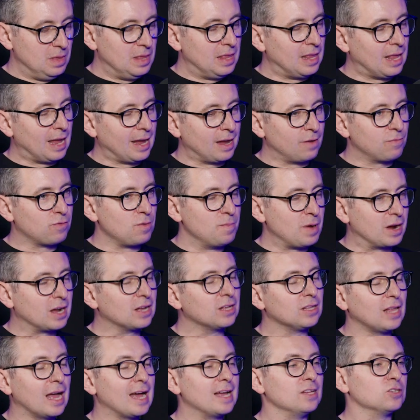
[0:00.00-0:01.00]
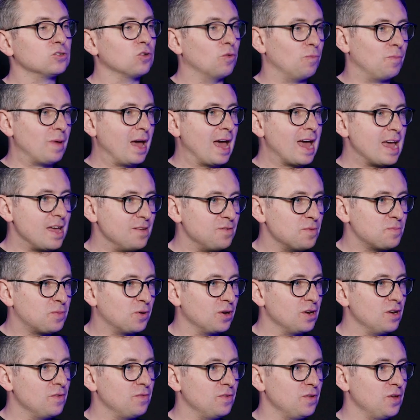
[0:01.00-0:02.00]
Like, from a client's or behavior
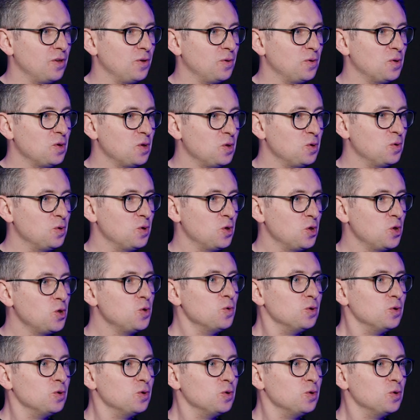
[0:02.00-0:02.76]
point of view,